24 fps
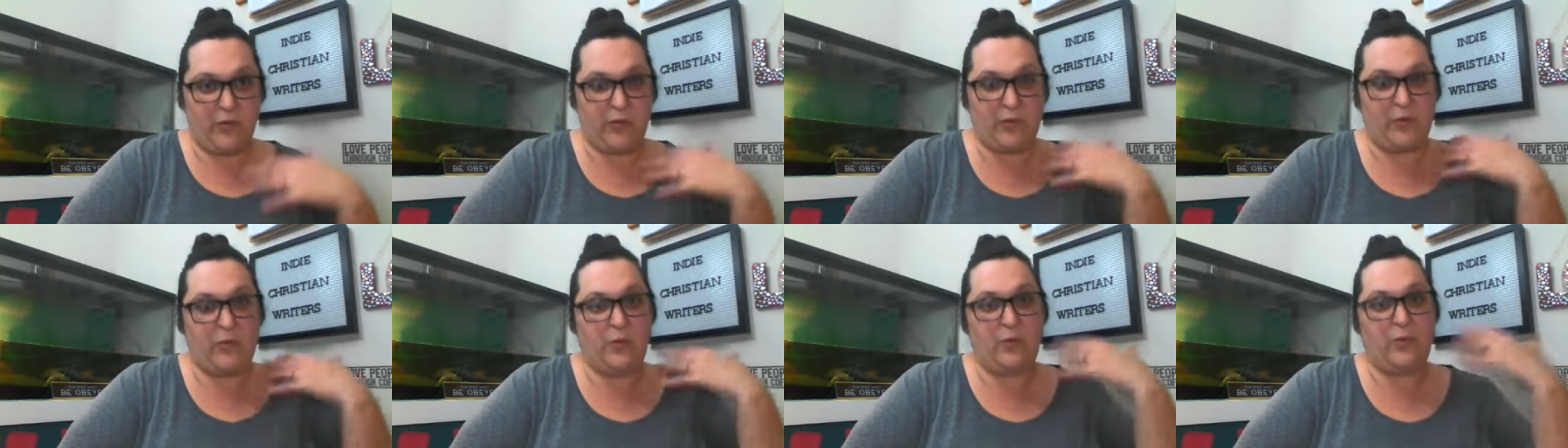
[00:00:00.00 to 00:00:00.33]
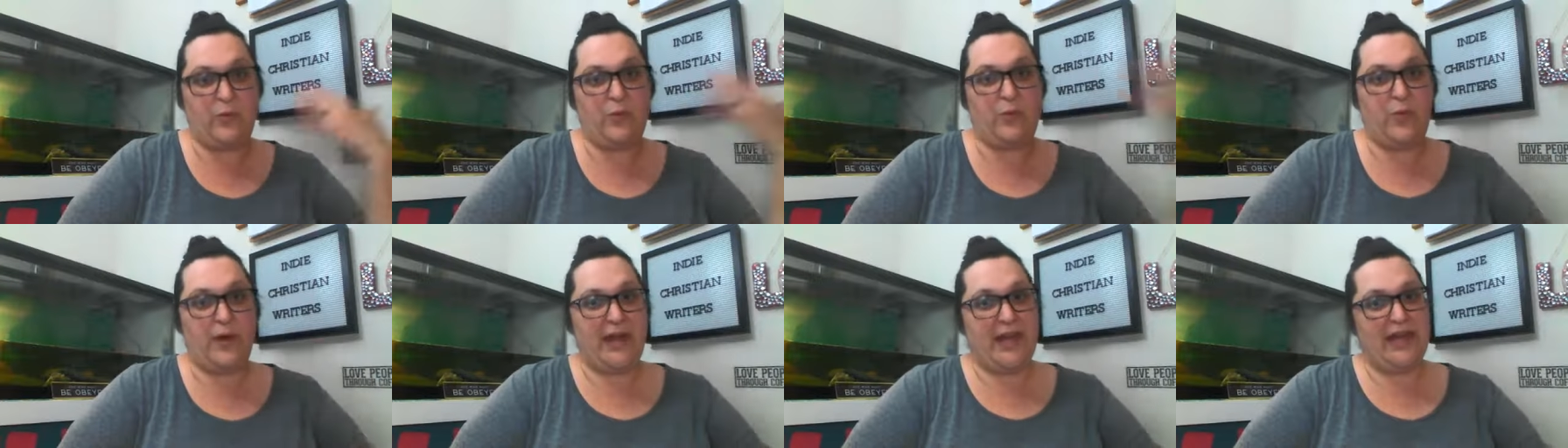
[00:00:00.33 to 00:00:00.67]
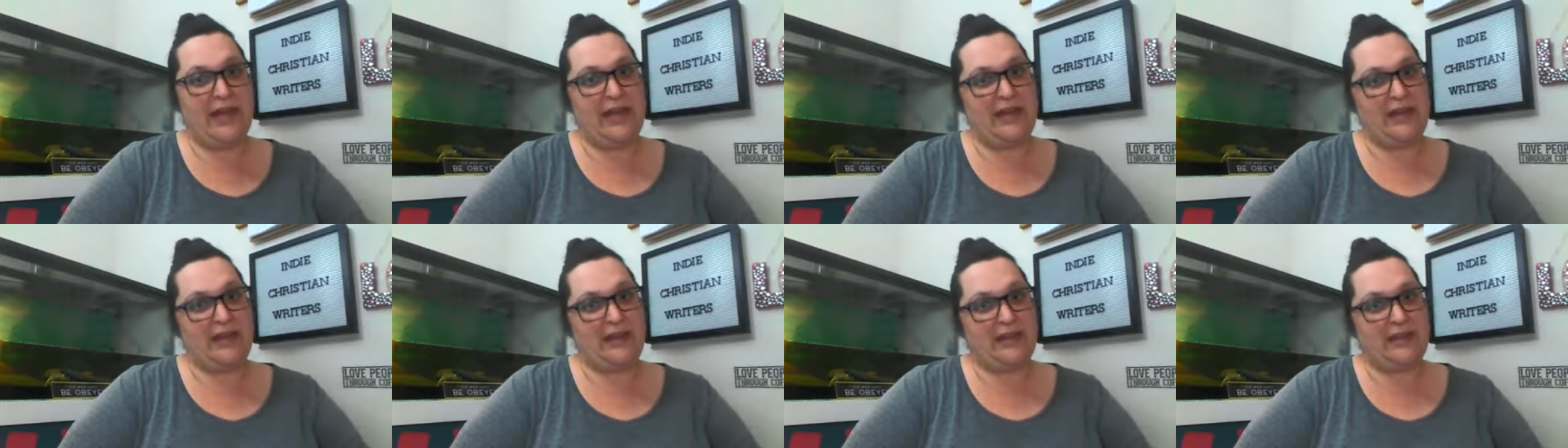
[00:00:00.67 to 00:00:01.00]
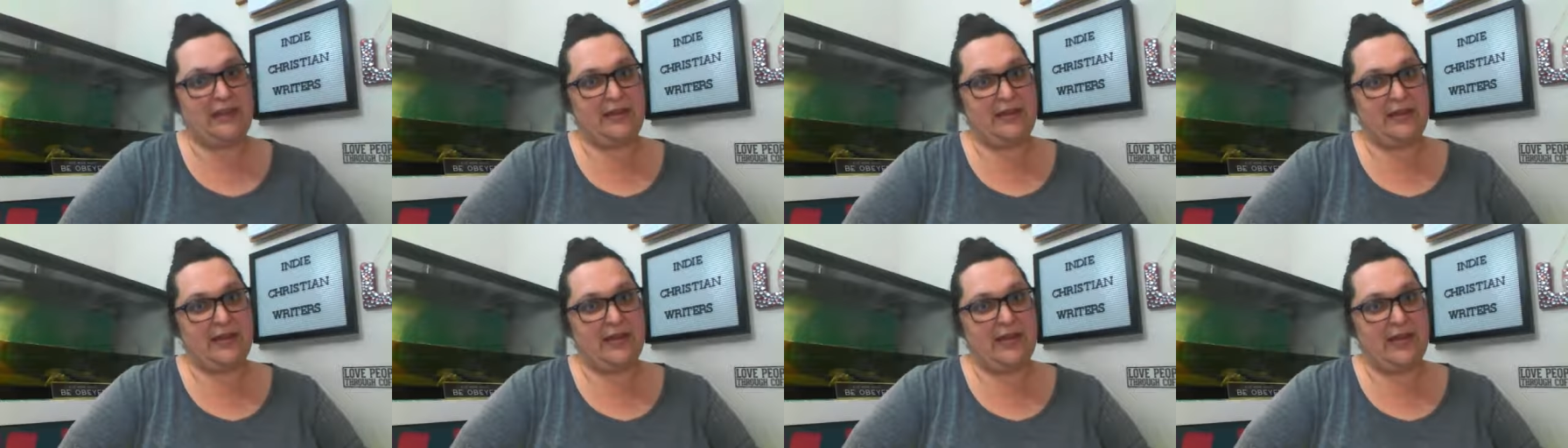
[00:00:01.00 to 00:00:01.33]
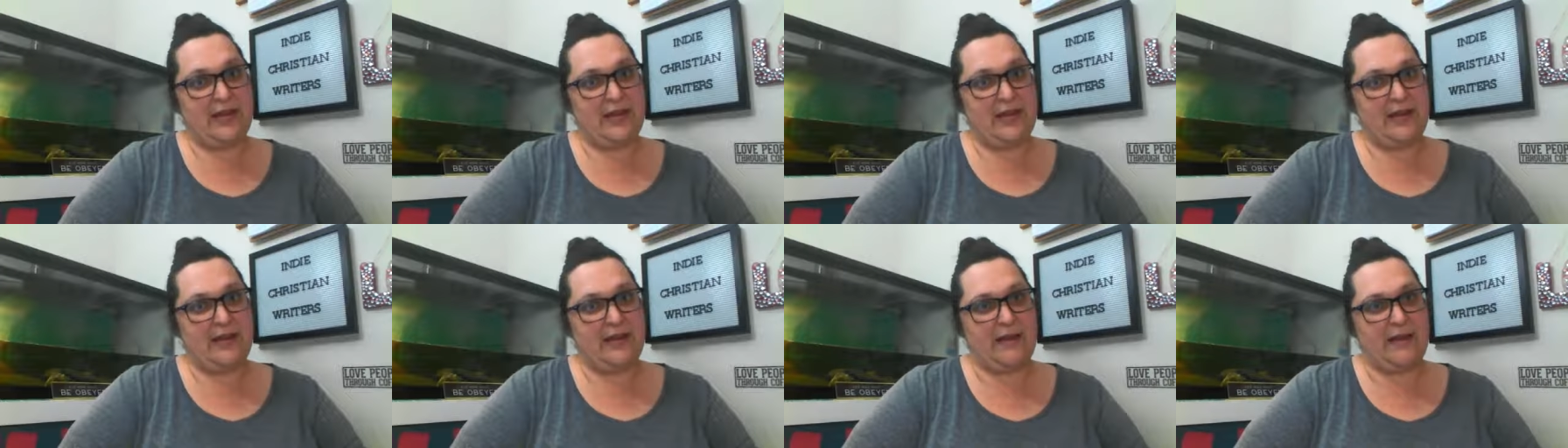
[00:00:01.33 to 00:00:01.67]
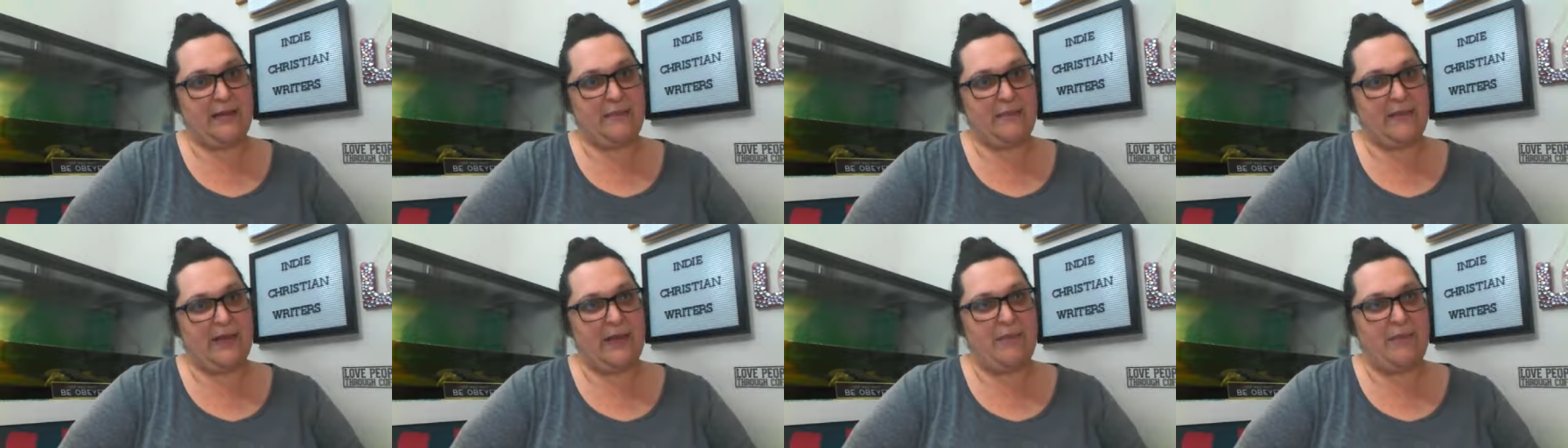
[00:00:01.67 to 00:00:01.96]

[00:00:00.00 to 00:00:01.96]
with um,